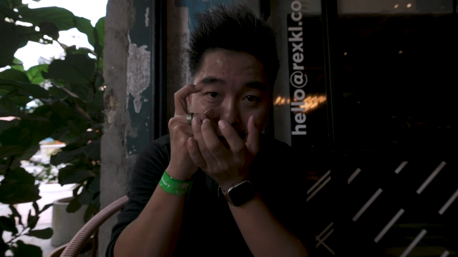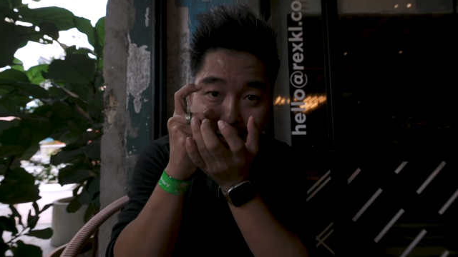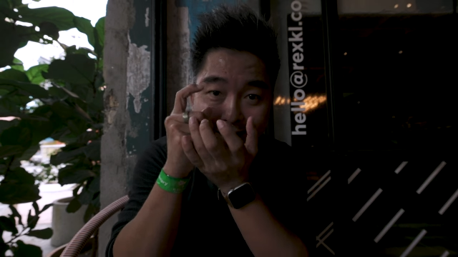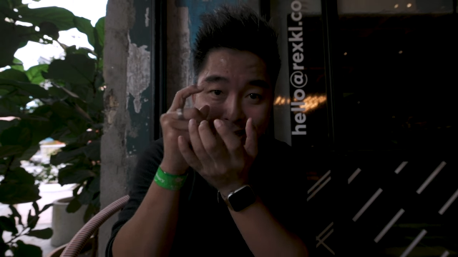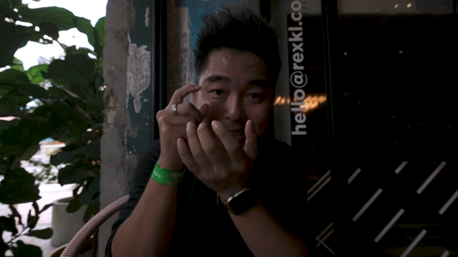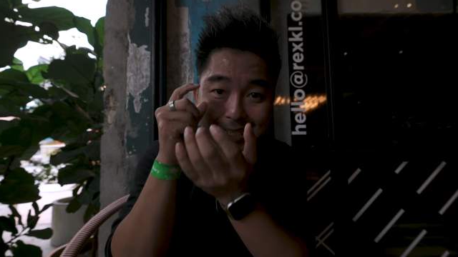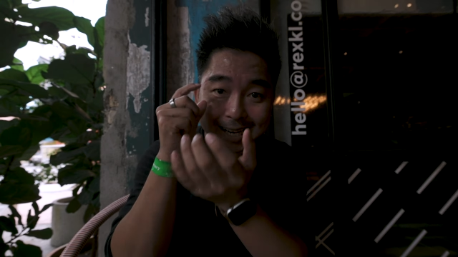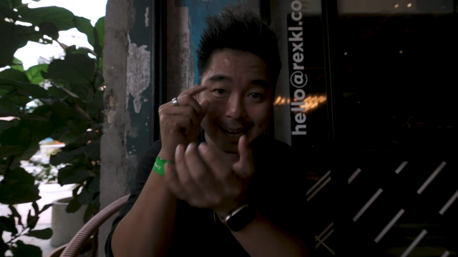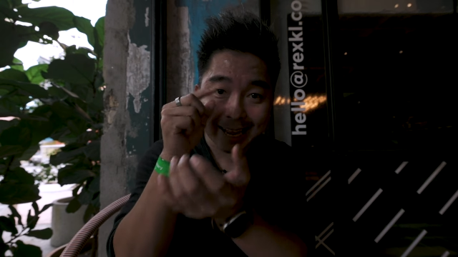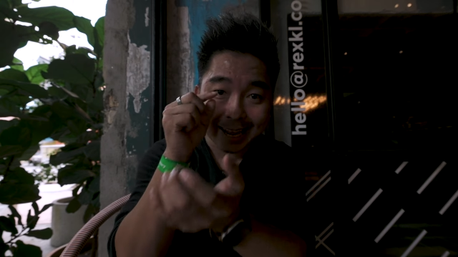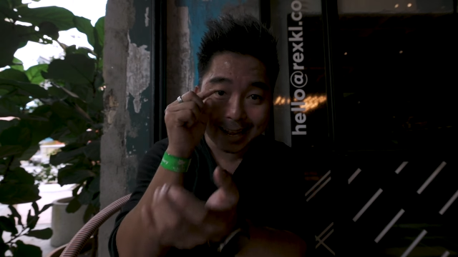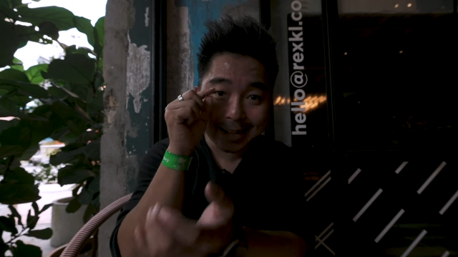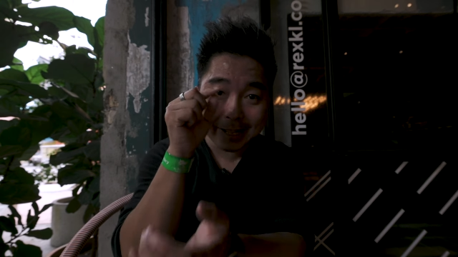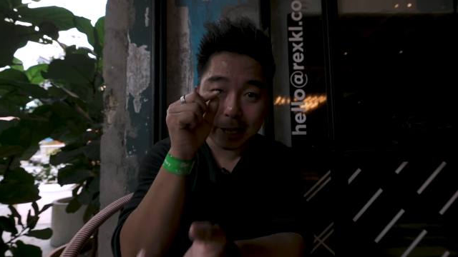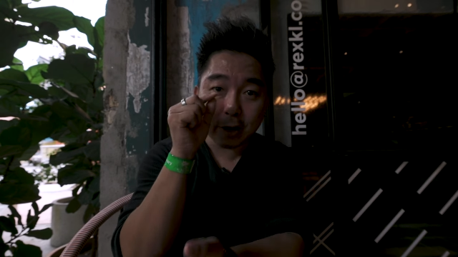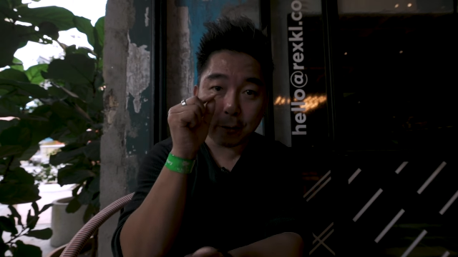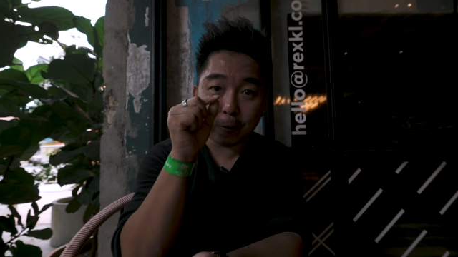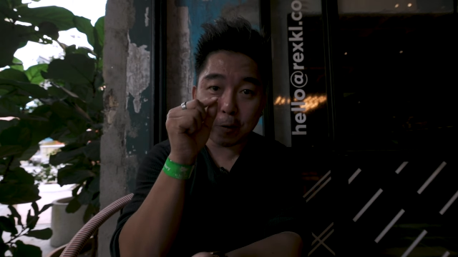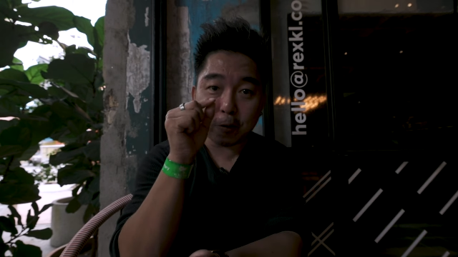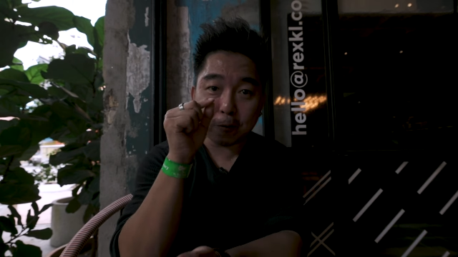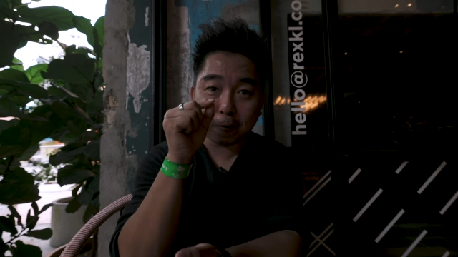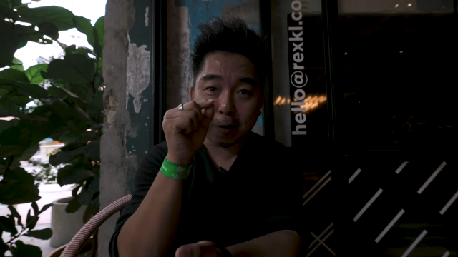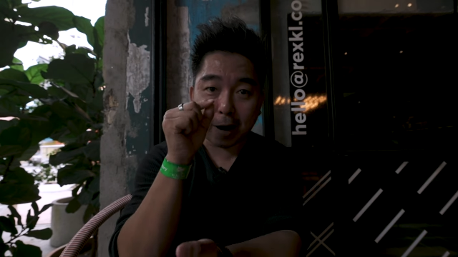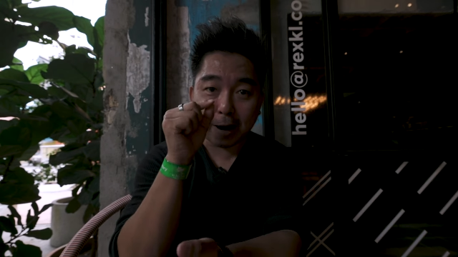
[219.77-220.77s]
it's in the
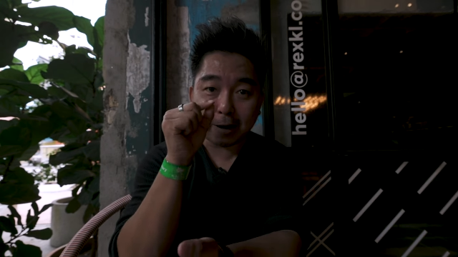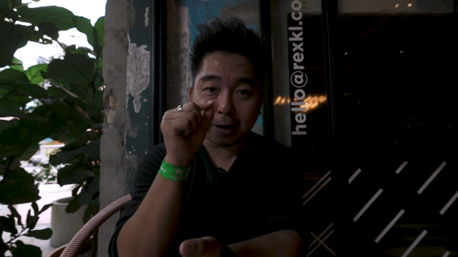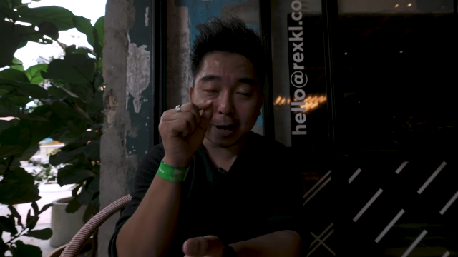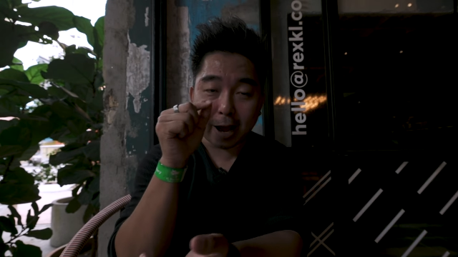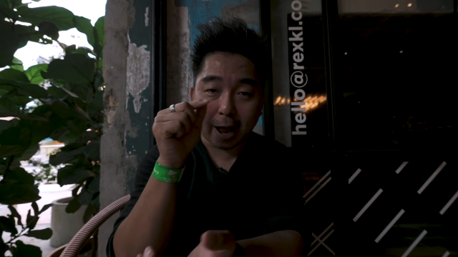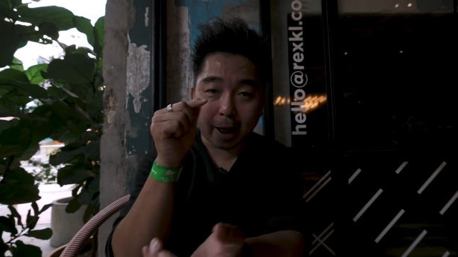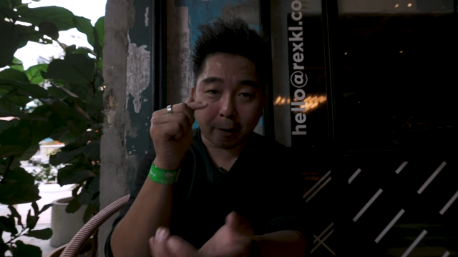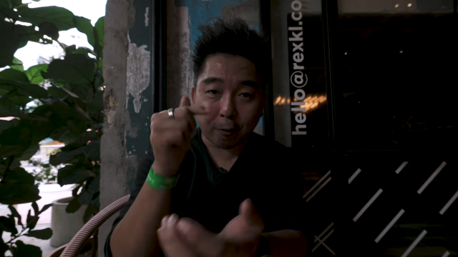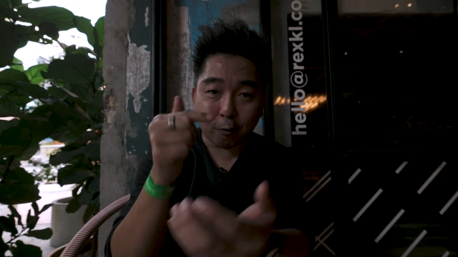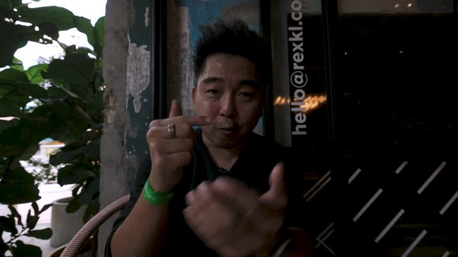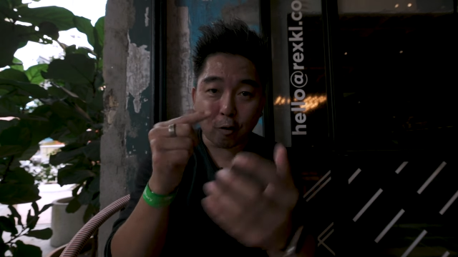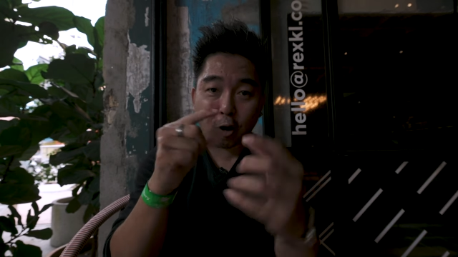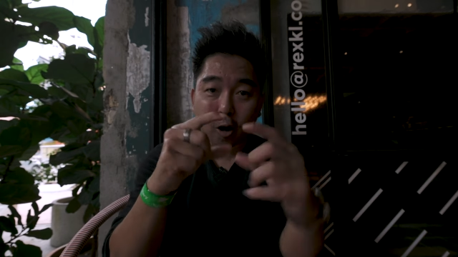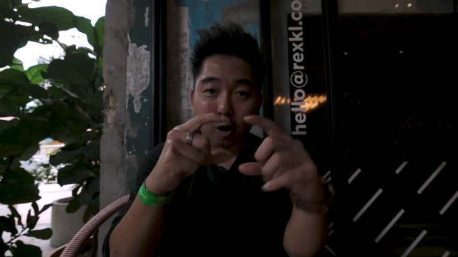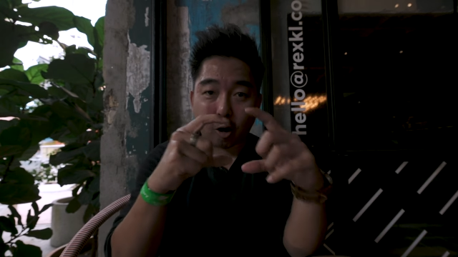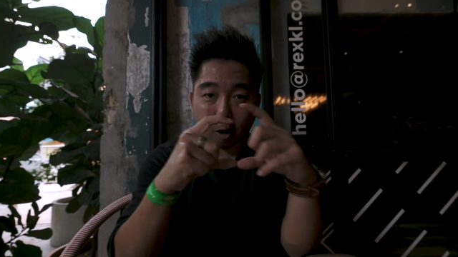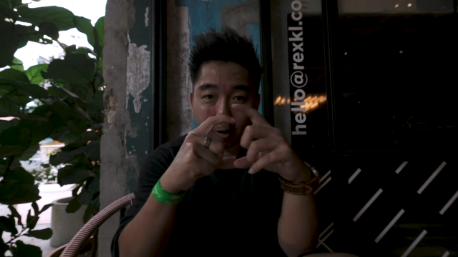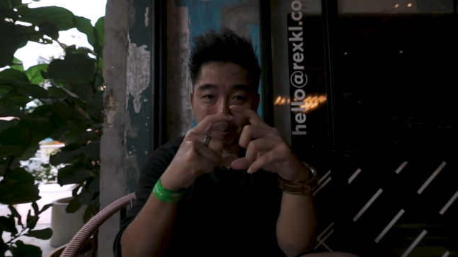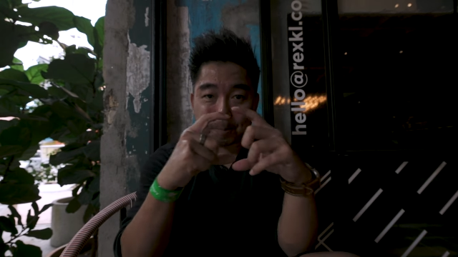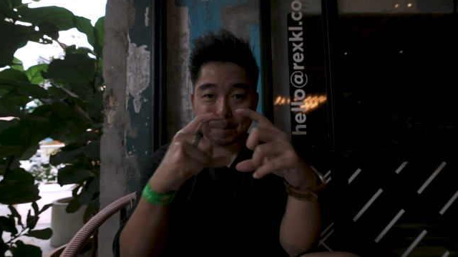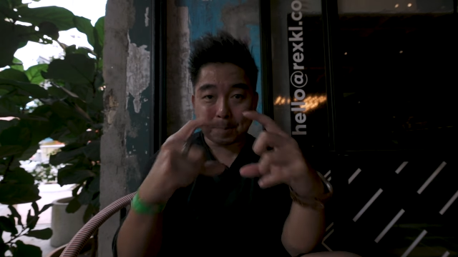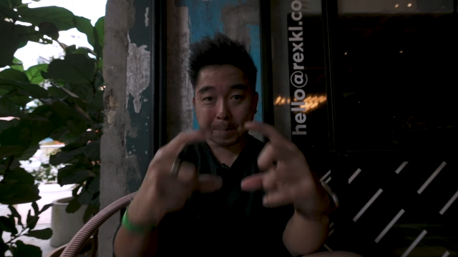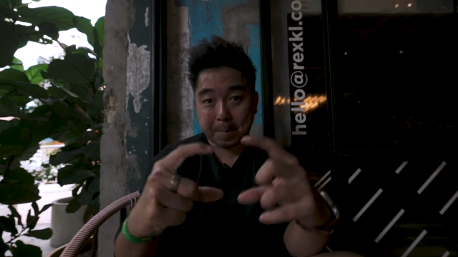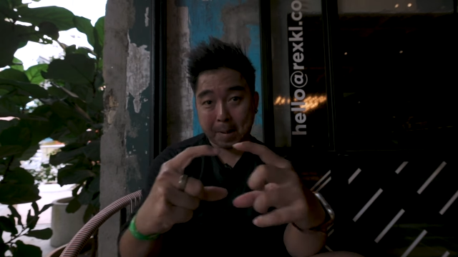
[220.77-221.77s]
viewfinder and not
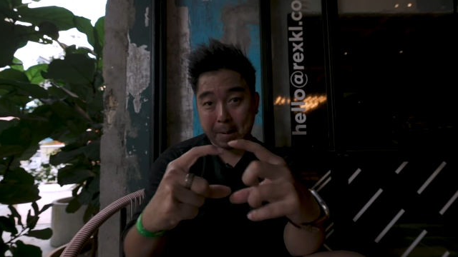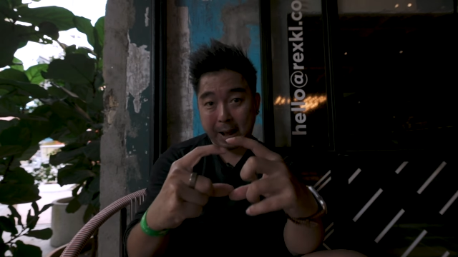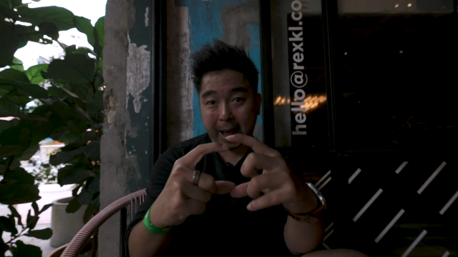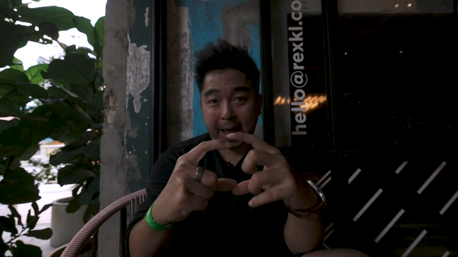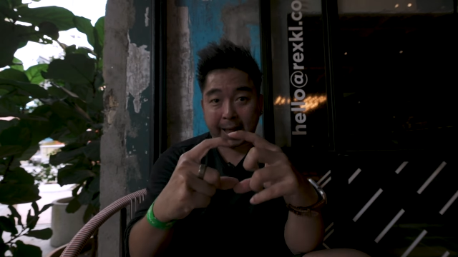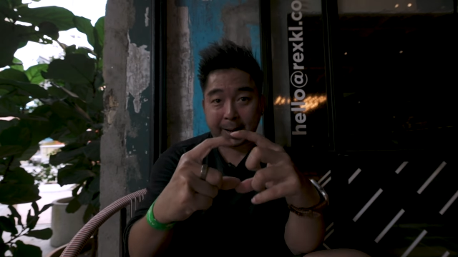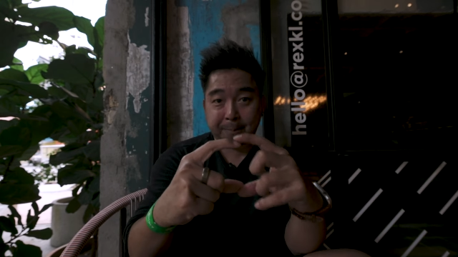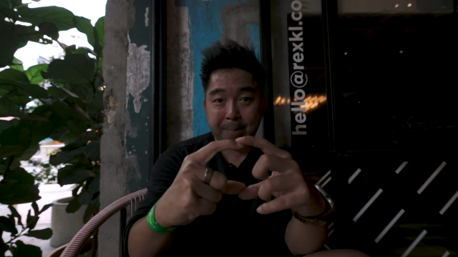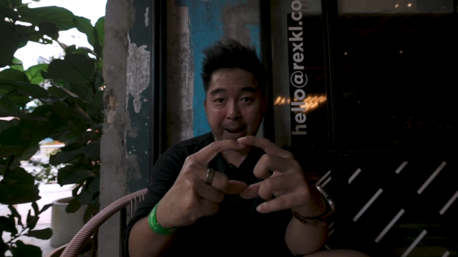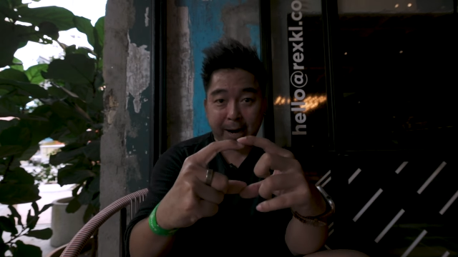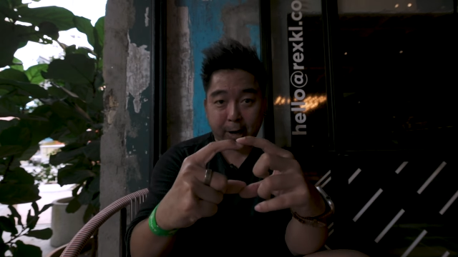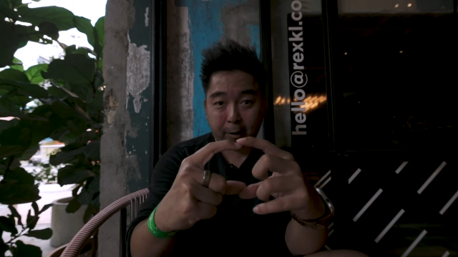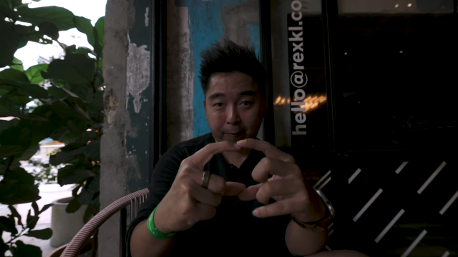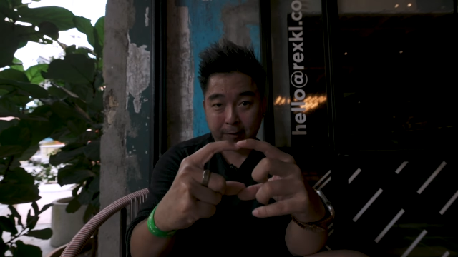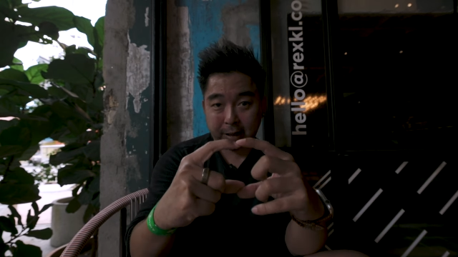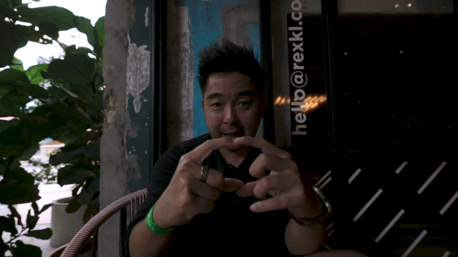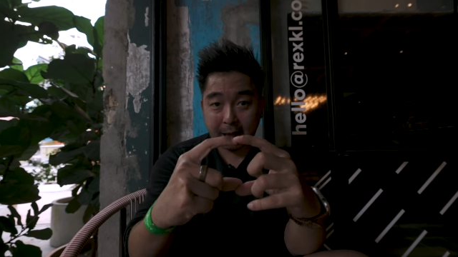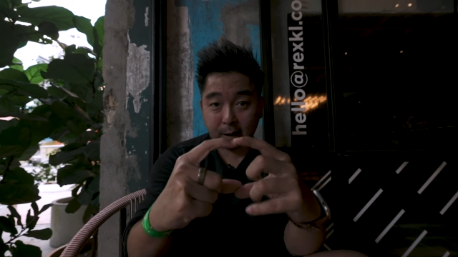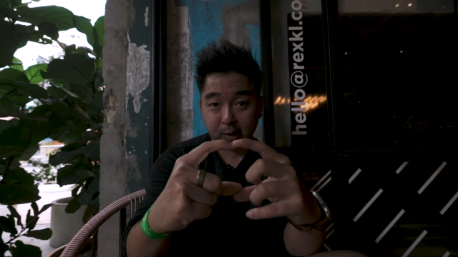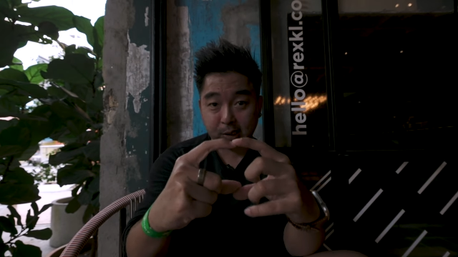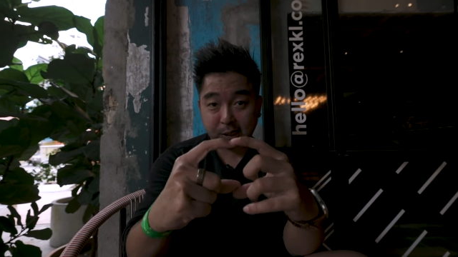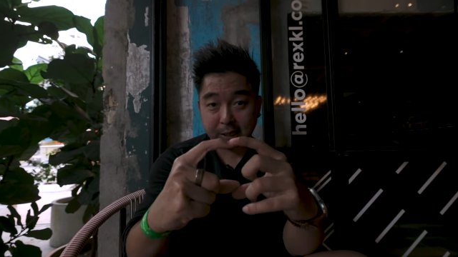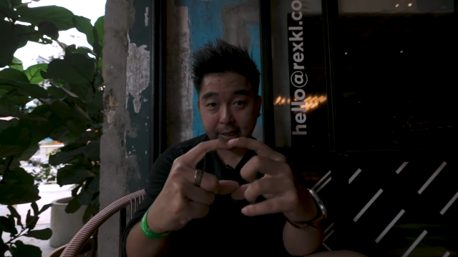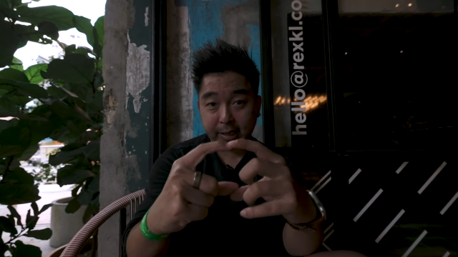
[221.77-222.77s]
on at the back of the
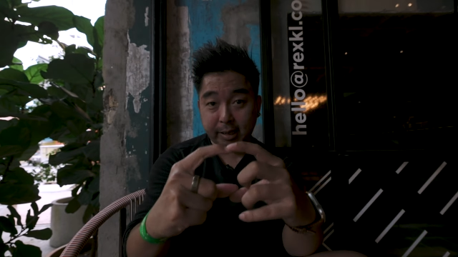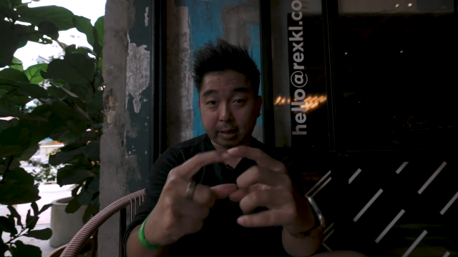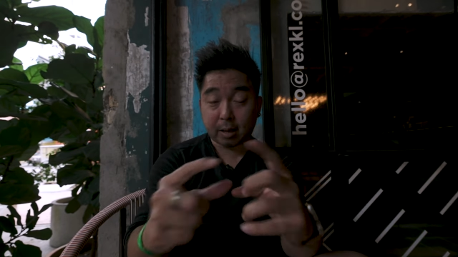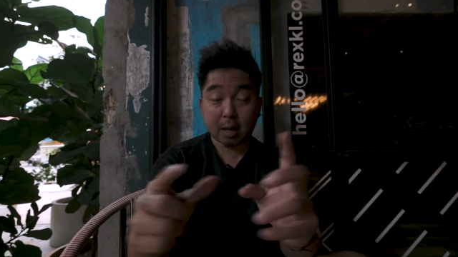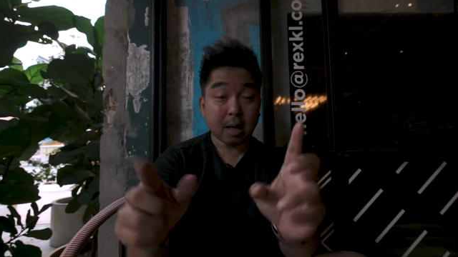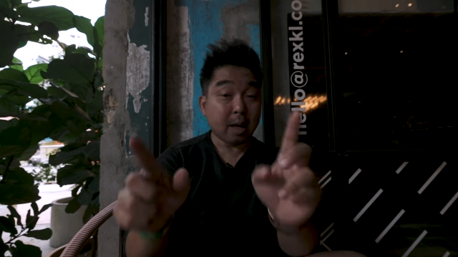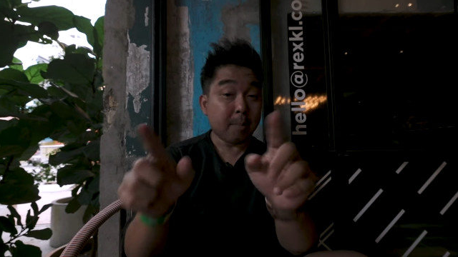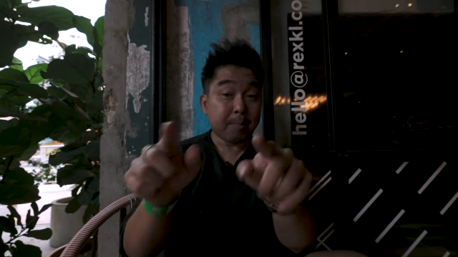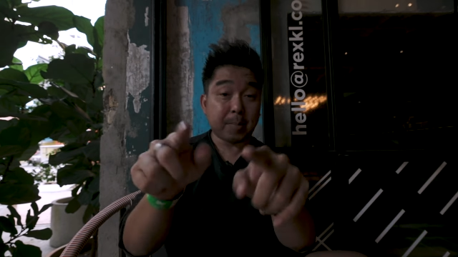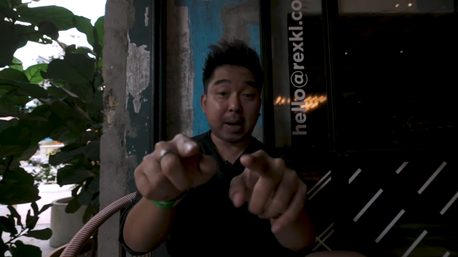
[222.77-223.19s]
LCD.